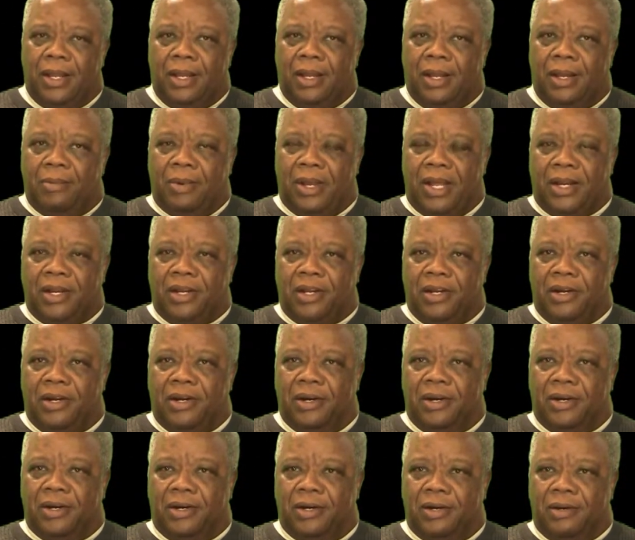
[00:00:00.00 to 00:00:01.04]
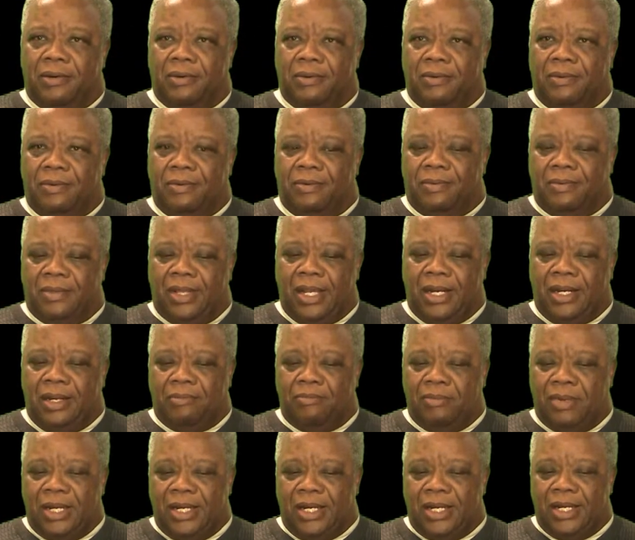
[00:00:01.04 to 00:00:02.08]
about a year ago, and
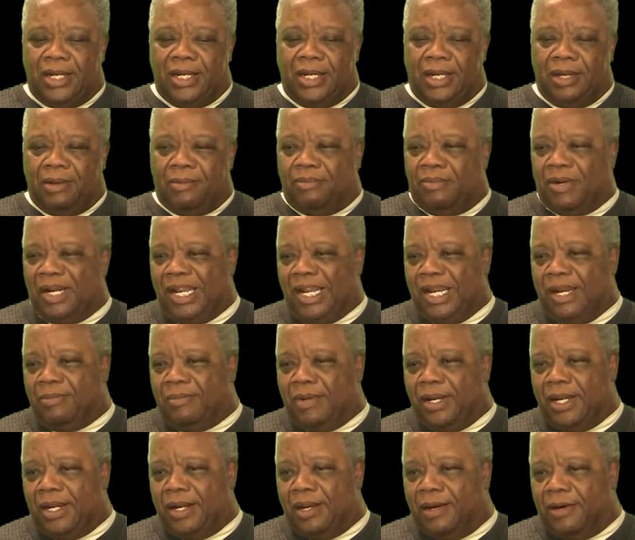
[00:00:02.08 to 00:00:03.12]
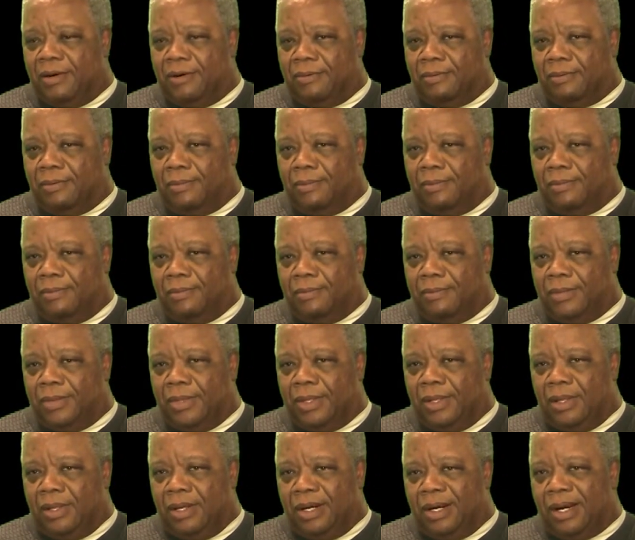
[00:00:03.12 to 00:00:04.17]
immediately I blamed that on
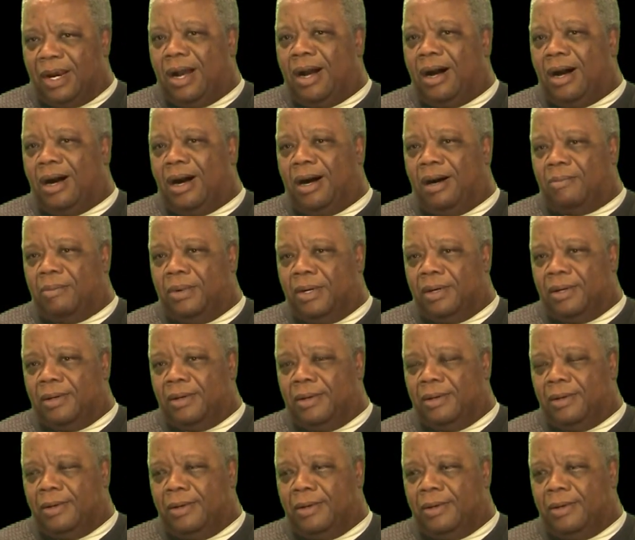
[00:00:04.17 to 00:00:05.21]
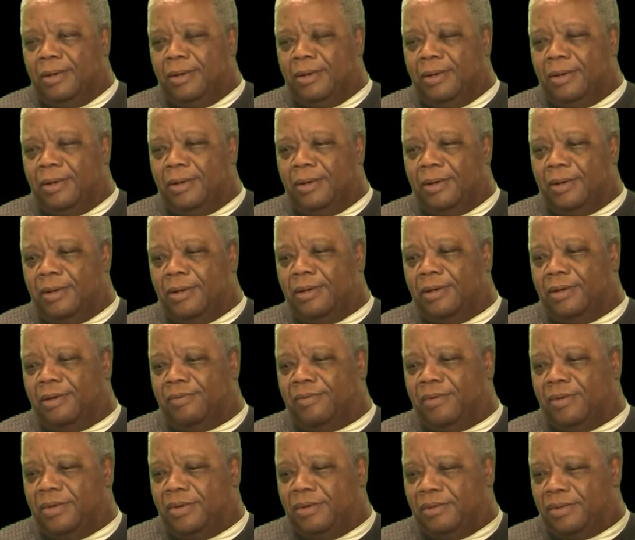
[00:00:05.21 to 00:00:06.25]
karma. If
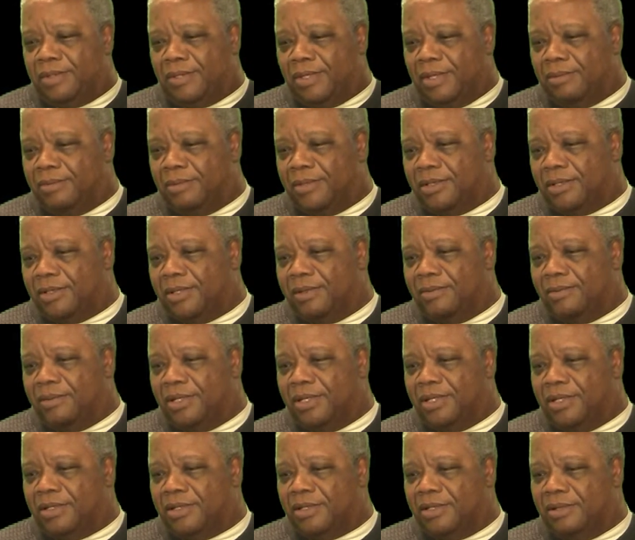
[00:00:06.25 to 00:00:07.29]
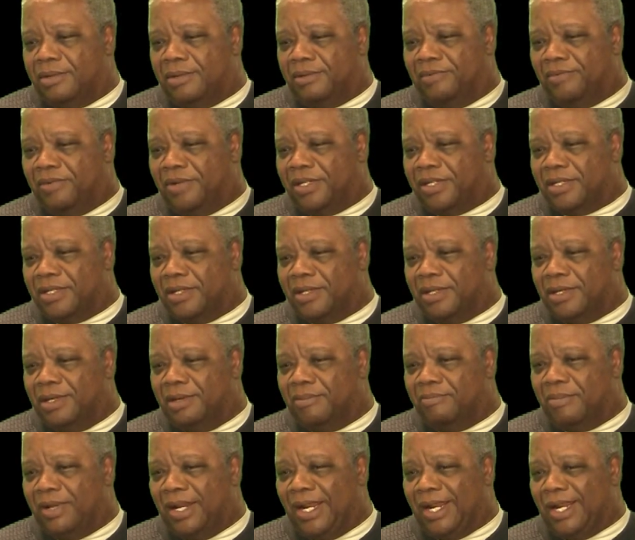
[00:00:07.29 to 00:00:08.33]
you do something to someone, it's going to eventually come
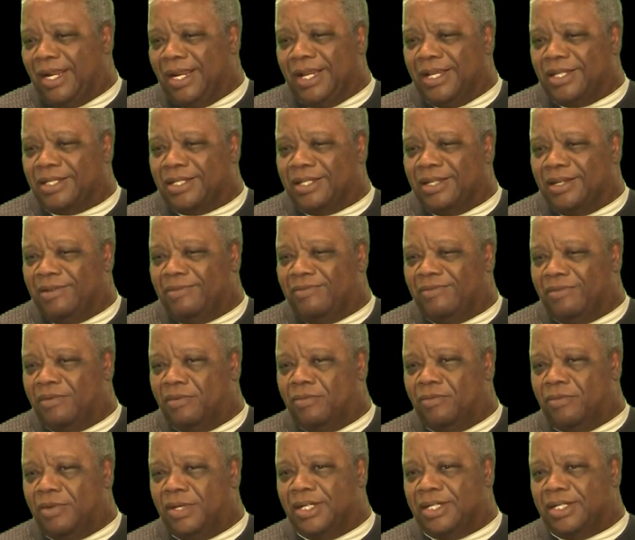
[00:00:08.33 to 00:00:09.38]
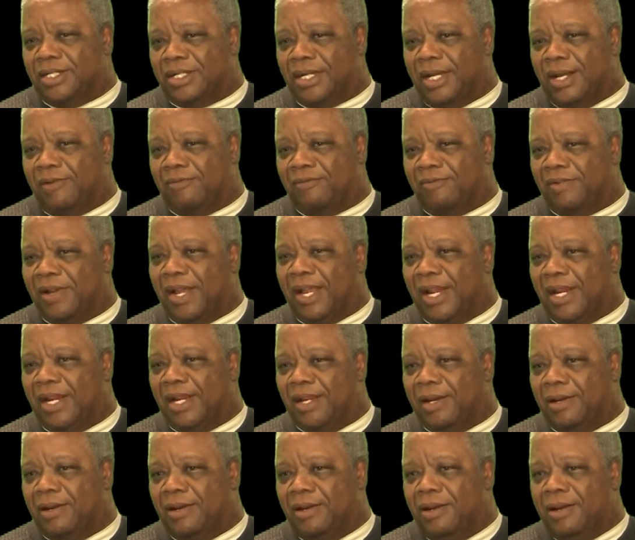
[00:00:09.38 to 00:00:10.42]
back. And I said, for once, I
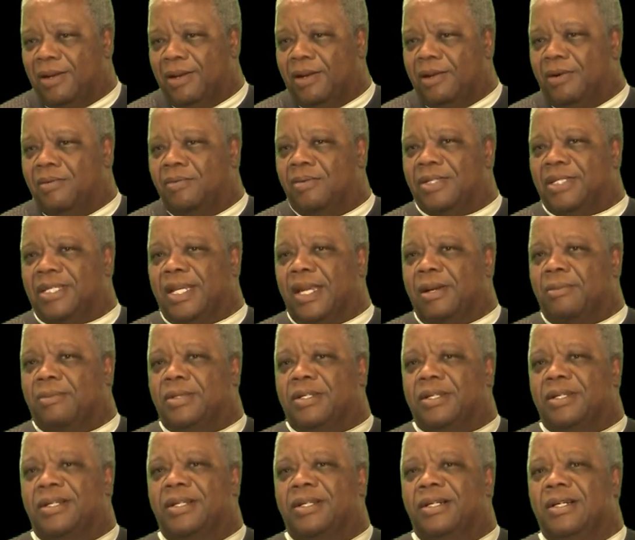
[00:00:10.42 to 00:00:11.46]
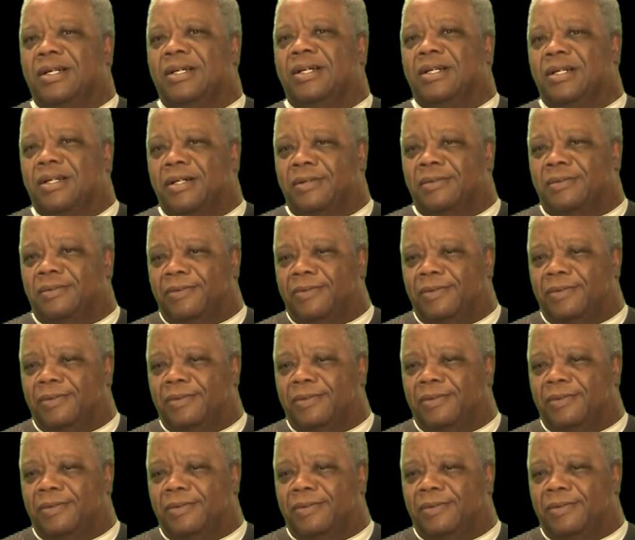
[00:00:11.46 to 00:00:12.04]
finally was able to love,